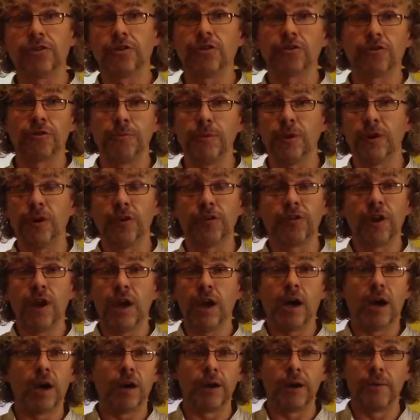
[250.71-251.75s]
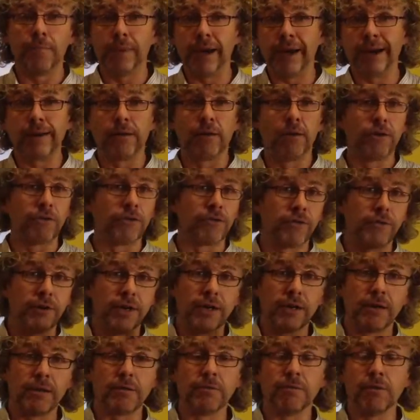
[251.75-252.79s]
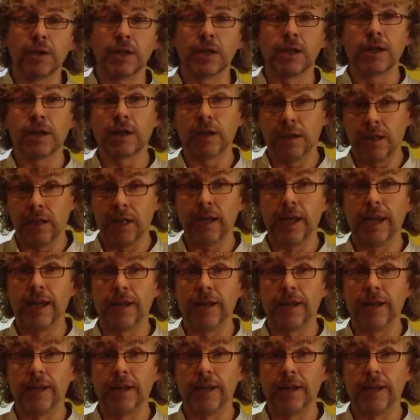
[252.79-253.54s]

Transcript: And those customers are in mail order, in